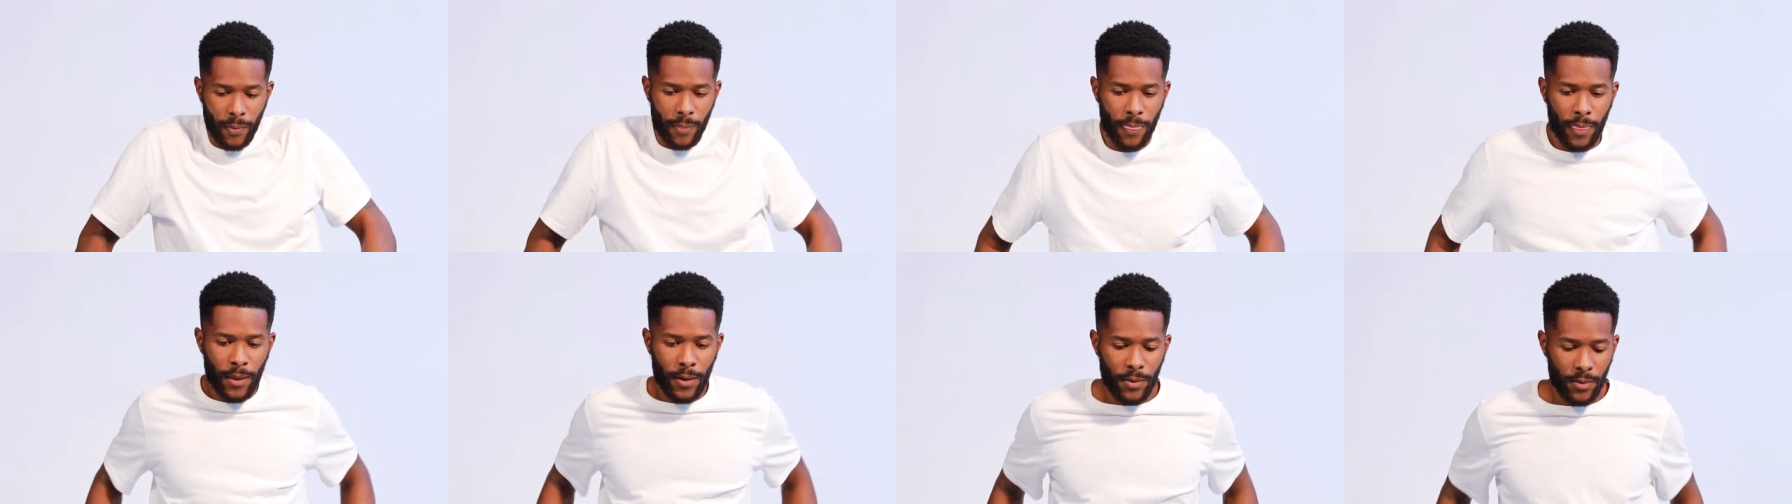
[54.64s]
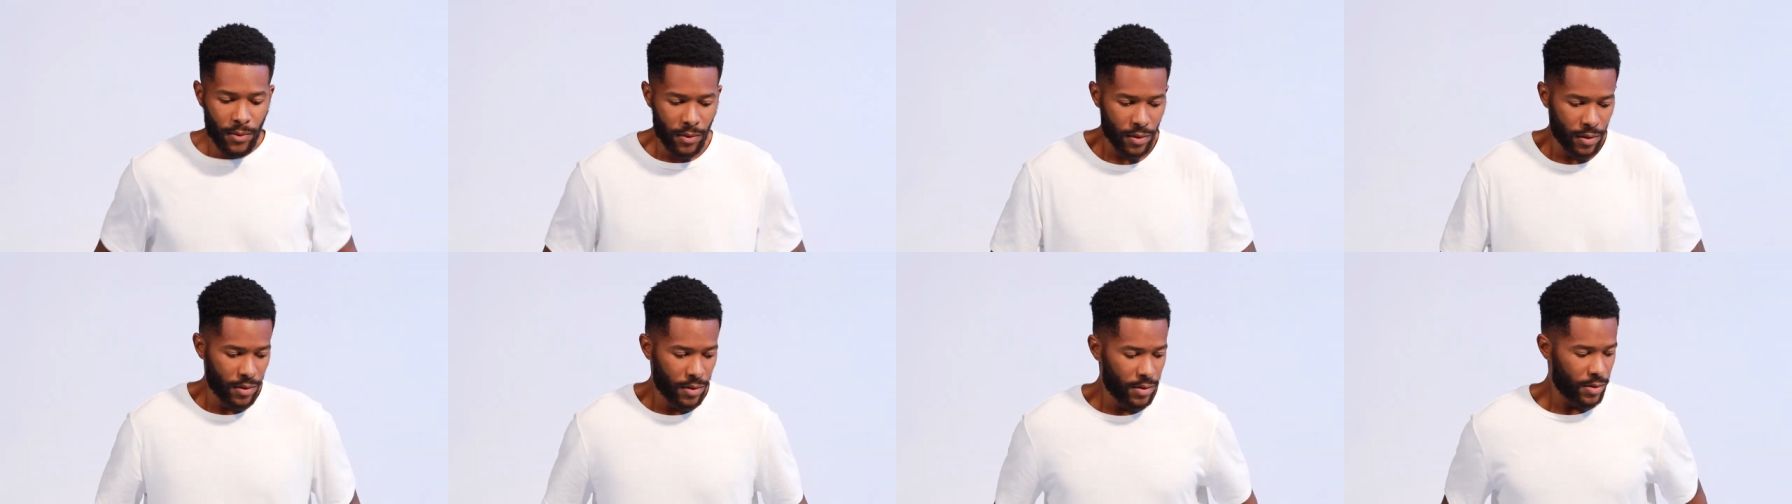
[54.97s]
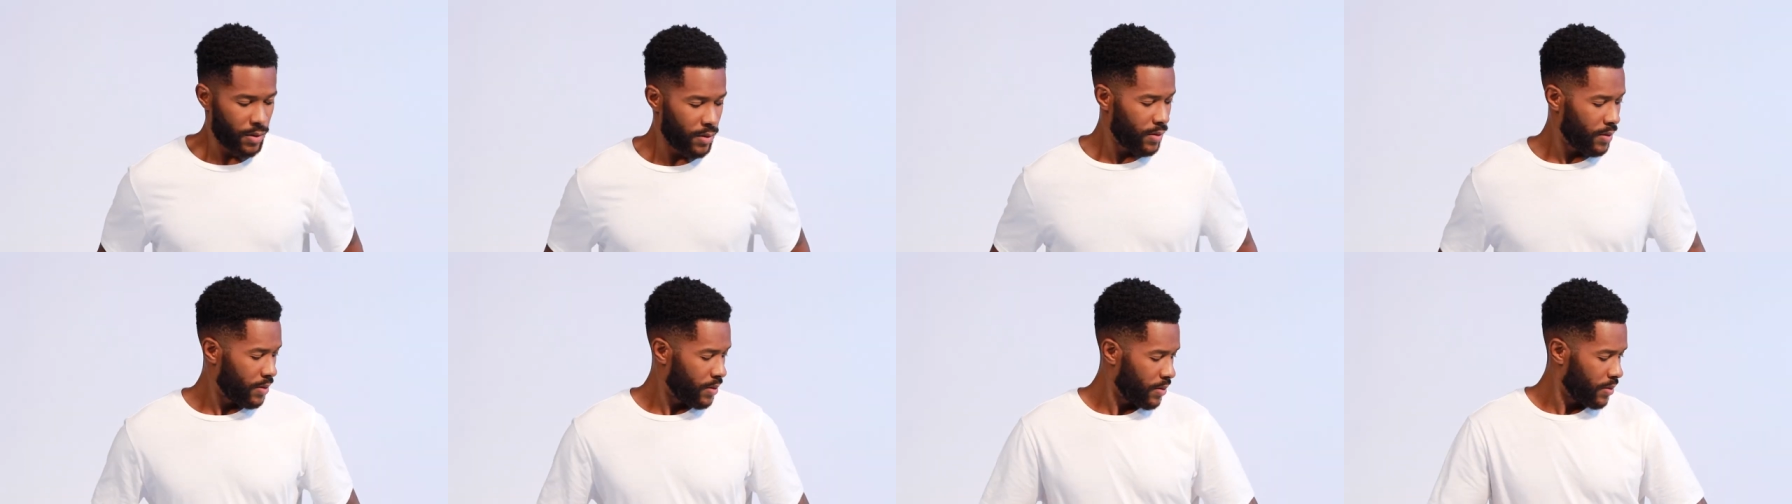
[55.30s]
start a t shirt
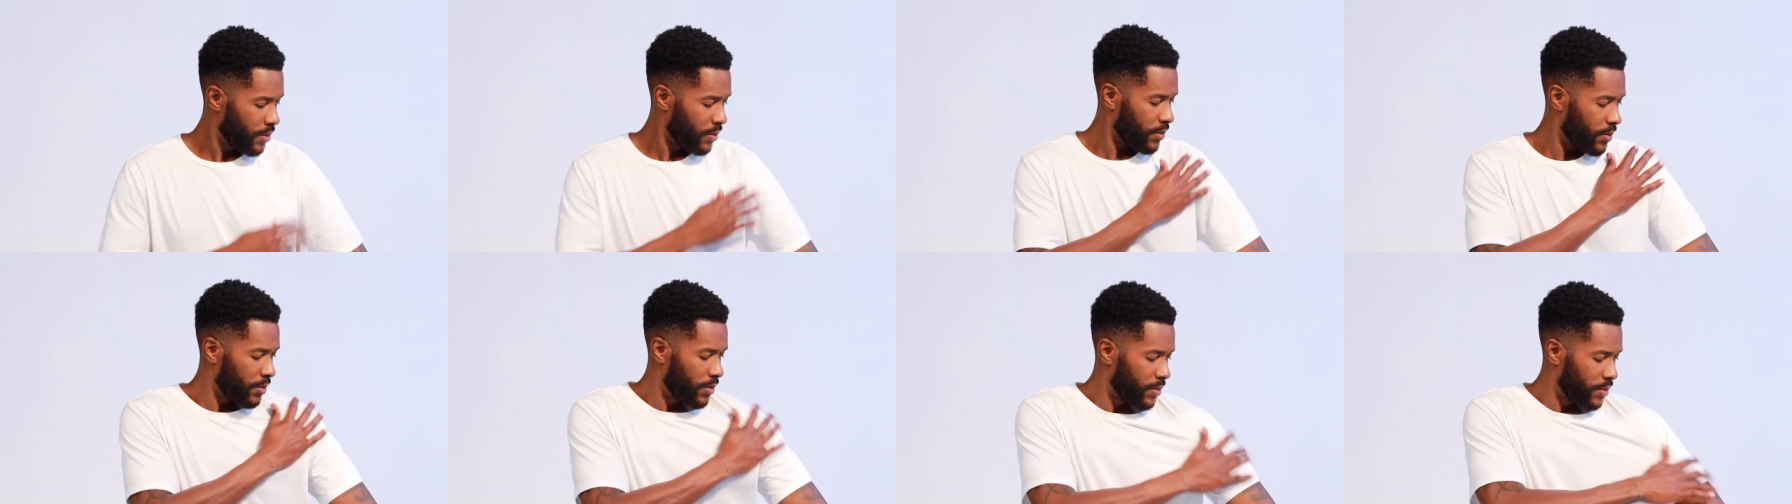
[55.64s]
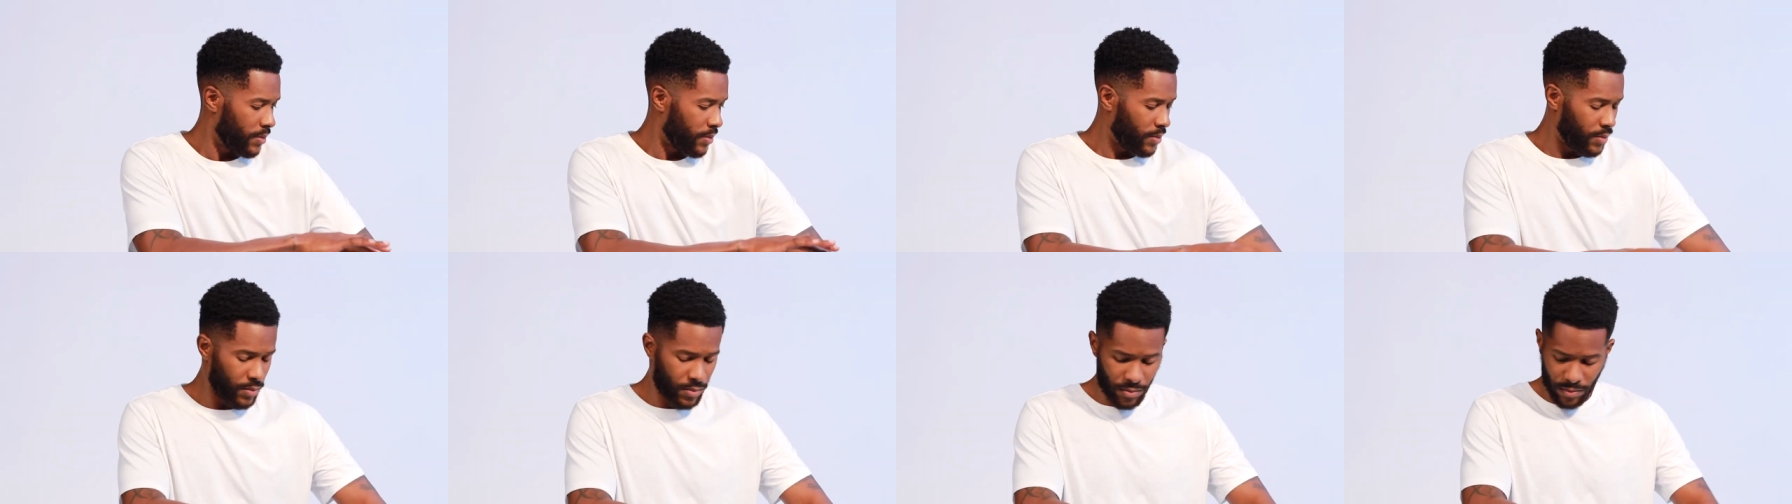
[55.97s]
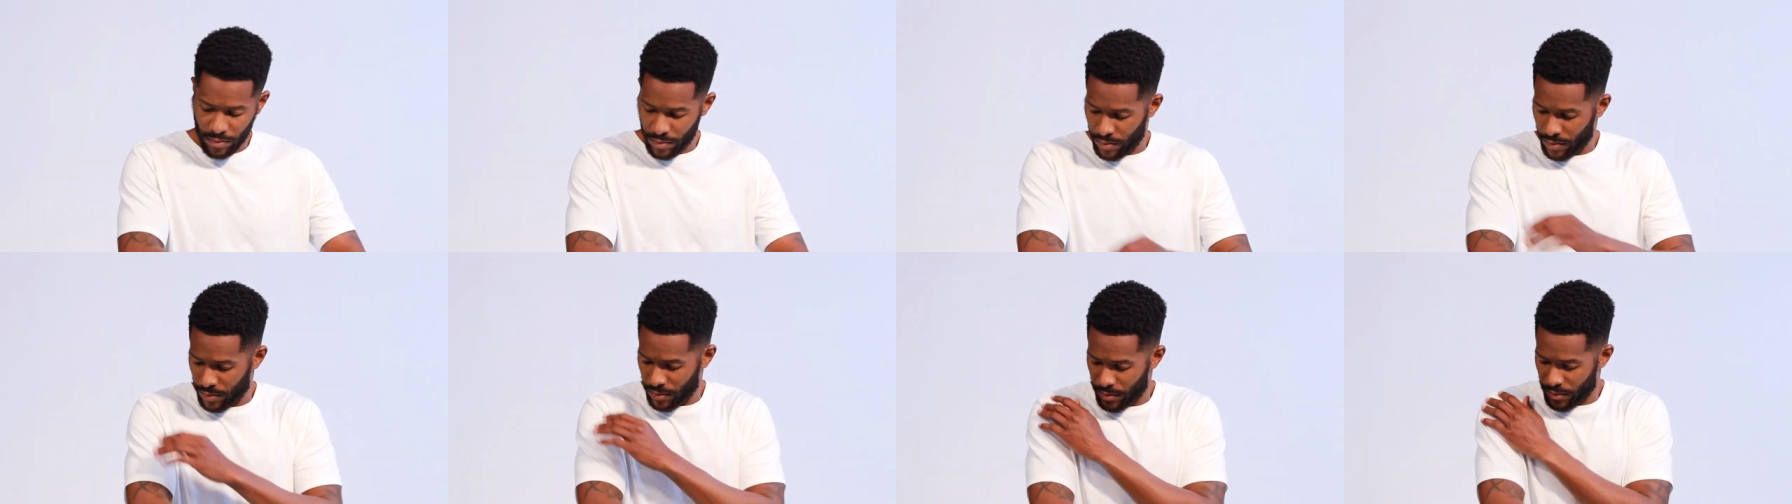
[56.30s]
brand,
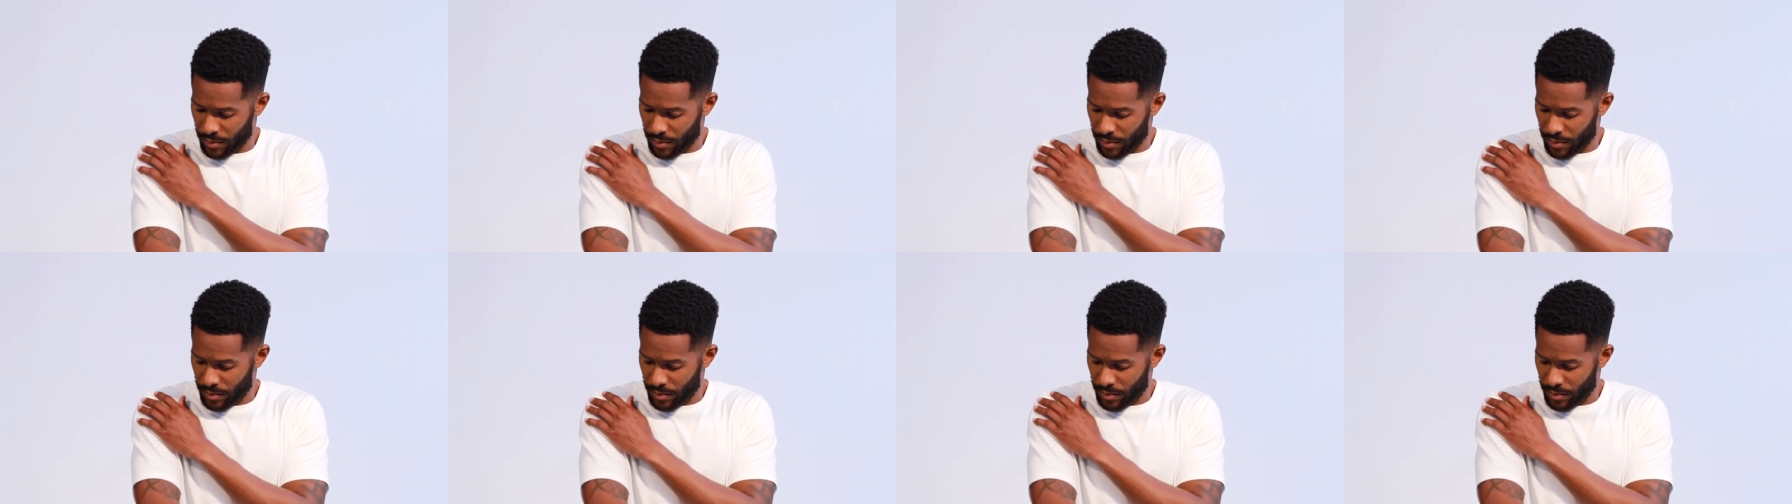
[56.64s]
really